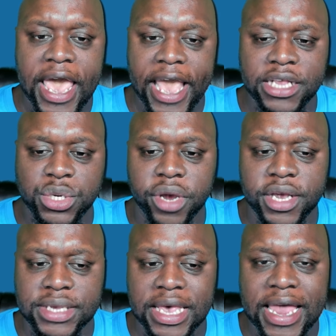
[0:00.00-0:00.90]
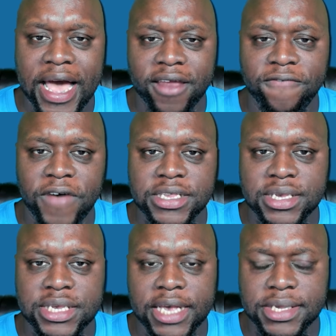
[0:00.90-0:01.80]
and tricks and how to find
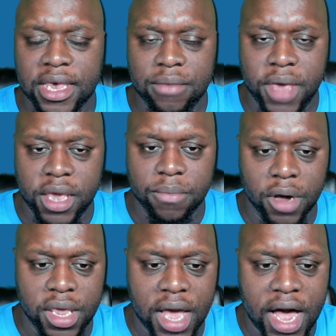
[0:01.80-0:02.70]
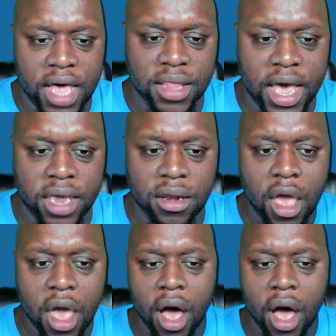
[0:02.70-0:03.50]
success and make money online.